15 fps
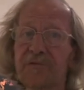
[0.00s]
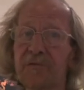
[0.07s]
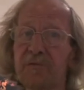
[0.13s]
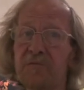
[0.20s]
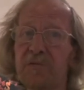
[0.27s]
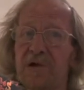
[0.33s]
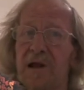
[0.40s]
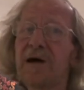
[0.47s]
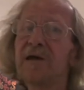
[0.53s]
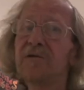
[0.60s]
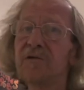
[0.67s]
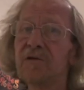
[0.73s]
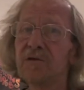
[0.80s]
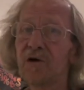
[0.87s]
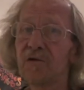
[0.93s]
from
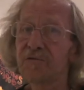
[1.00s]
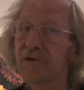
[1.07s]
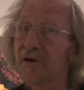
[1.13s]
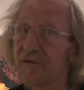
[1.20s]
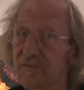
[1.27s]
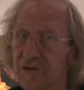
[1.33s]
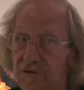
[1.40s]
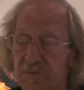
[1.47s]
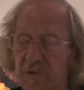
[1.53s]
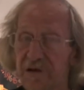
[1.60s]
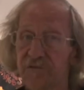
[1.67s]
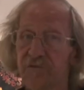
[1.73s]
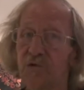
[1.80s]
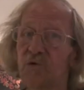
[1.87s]
London after having spent